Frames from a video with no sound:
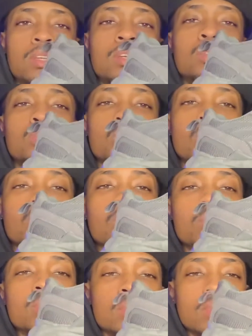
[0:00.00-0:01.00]
So,
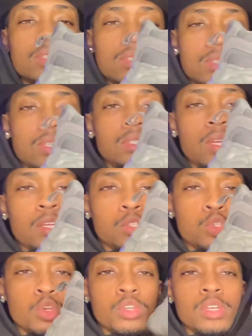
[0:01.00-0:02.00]
this is a size
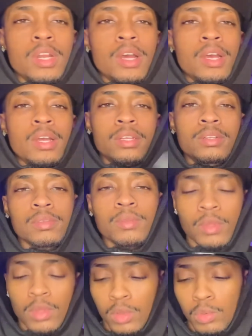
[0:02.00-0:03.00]
39,
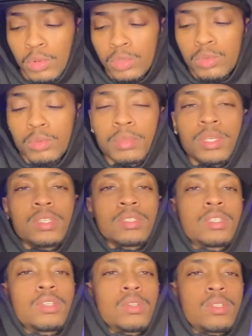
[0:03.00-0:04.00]
which would be
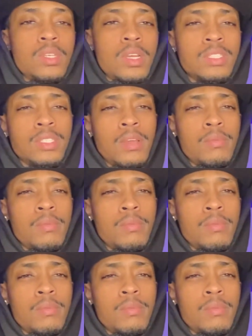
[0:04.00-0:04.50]
considered a size 7.5.